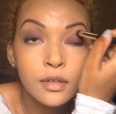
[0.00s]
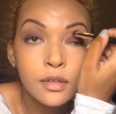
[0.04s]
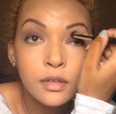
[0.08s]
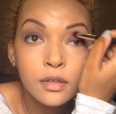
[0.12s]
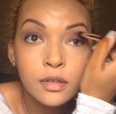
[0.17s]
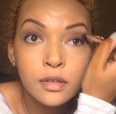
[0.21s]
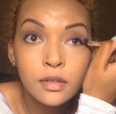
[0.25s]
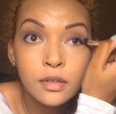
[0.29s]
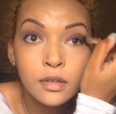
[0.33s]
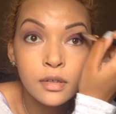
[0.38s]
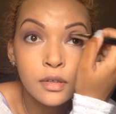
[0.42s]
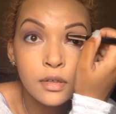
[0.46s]

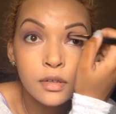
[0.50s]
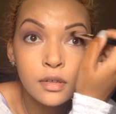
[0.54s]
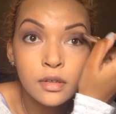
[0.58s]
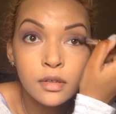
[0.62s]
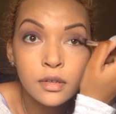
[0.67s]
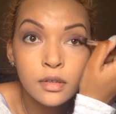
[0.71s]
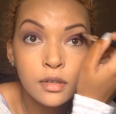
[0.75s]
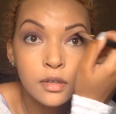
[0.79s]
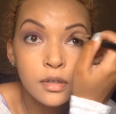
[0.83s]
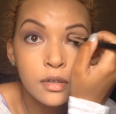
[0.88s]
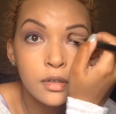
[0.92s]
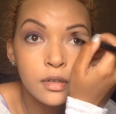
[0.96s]

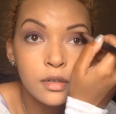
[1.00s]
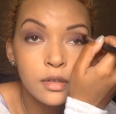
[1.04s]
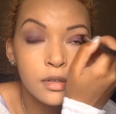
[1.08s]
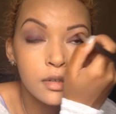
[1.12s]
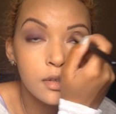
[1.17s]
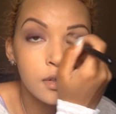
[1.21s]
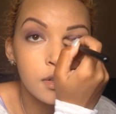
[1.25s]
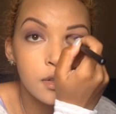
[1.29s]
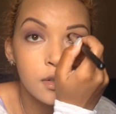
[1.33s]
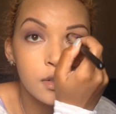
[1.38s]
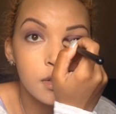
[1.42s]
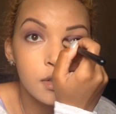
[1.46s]

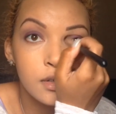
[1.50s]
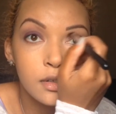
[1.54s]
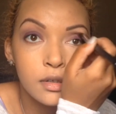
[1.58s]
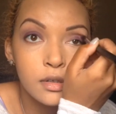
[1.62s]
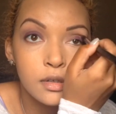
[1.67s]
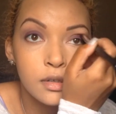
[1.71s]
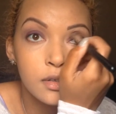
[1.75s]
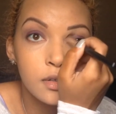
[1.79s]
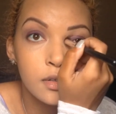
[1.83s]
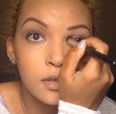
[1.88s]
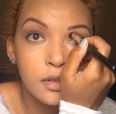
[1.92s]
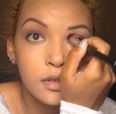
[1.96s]

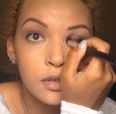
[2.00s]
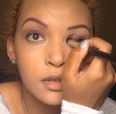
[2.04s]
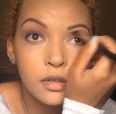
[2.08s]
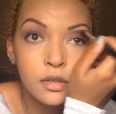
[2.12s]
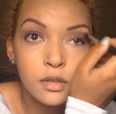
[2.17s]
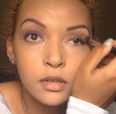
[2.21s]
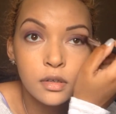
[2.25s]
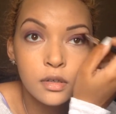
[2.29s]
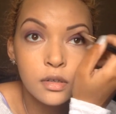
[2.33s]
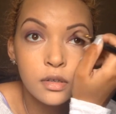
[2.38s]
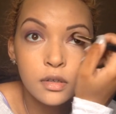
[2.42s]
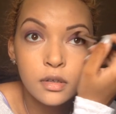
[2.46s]

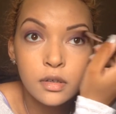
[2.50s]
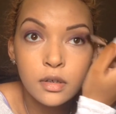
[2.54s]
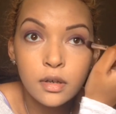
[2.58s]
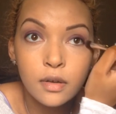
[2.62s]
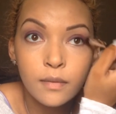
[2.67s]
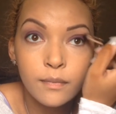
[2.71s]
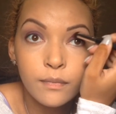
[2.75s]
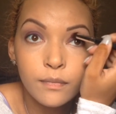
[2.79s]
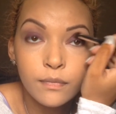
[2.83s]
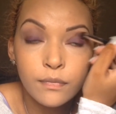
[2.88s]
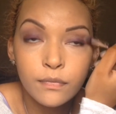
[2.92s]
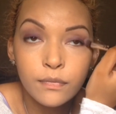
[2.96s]

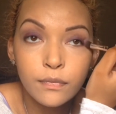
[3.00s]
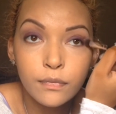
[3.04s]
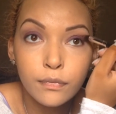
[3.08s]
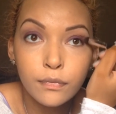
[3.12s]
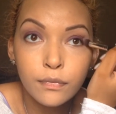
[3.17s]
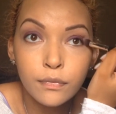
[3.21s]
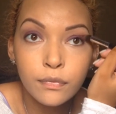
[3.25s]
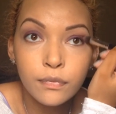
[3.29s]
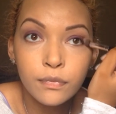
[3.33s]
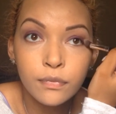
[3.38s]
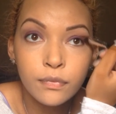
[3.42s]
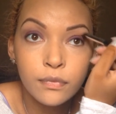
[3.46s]

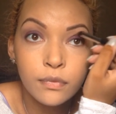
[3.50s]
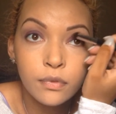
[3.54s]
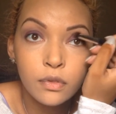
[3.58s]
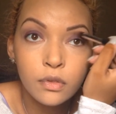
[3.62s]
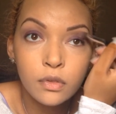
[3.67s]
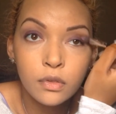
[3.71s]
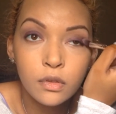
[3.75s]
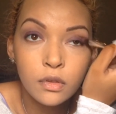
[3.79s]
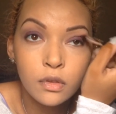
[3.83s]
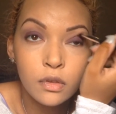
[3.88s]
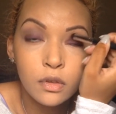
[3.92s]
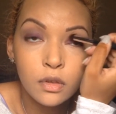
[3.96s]

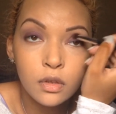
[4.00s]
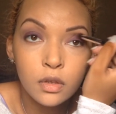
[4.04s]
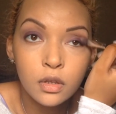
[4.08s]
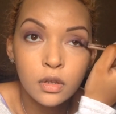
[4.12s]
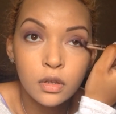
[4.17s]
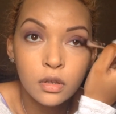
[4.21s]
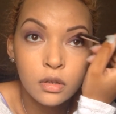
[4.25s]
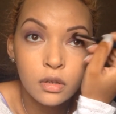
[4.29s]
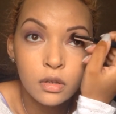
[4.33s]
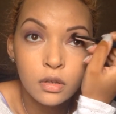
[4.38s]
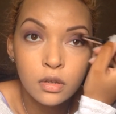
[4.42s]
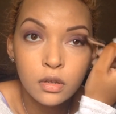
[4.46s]

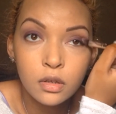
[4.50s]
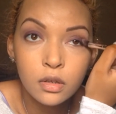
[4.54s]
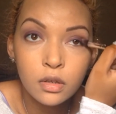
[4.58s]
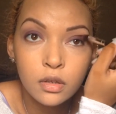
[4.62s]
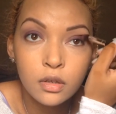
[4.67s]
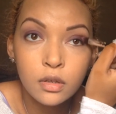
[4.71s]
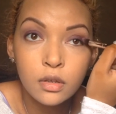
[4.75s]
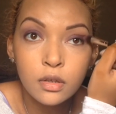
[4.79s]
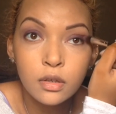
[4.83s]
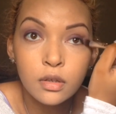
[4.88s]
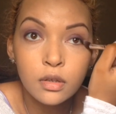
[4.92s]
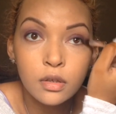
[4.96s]

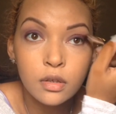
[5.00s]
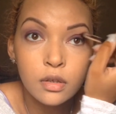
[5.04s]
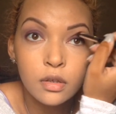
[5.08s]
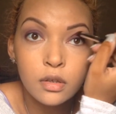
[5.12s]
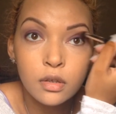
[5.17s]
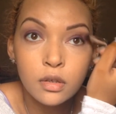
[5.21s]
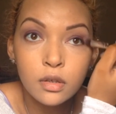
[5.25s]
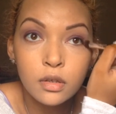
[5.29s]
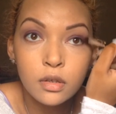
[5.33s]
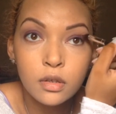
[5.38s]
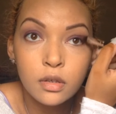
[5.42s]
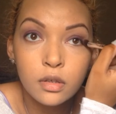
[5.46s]

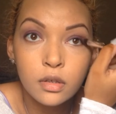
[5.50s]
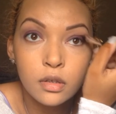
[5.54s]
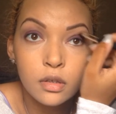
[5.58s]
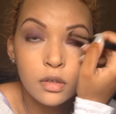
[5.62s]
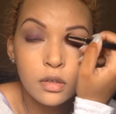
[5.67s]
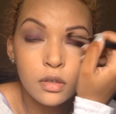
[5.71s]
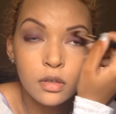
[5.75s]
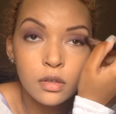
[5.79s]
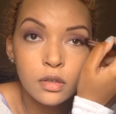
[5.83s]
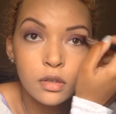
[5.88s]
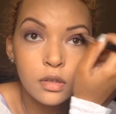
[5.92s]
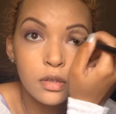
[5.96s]

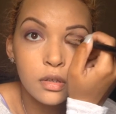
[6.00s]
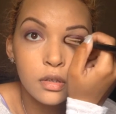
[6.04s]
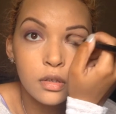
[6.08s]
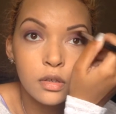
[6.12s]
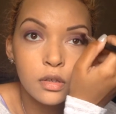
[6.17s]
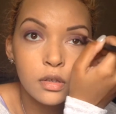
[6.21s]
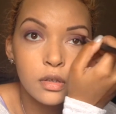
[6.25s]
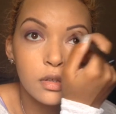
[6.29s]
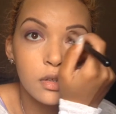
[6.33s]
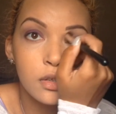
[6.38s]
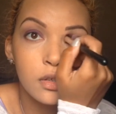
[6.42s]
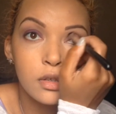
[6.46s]

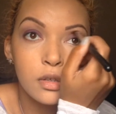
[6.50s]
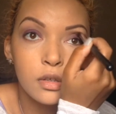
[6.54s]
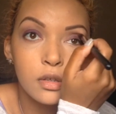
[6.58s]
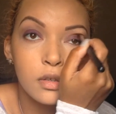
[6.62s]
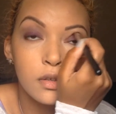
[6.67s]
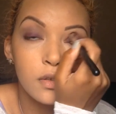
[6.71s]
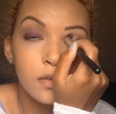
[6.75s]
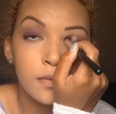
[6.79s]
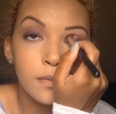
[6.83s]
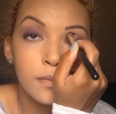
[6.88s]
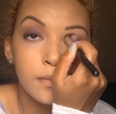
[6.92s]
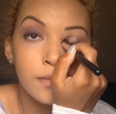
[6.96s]

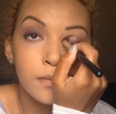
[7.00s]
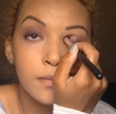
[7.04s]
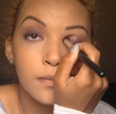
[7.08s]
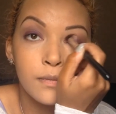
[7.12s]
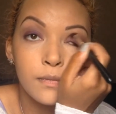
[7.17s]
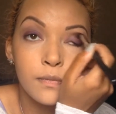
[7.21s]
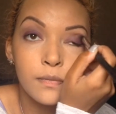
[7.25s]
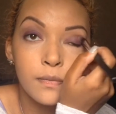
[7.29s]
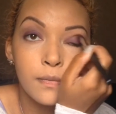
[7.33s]
No one is speaking in this clip.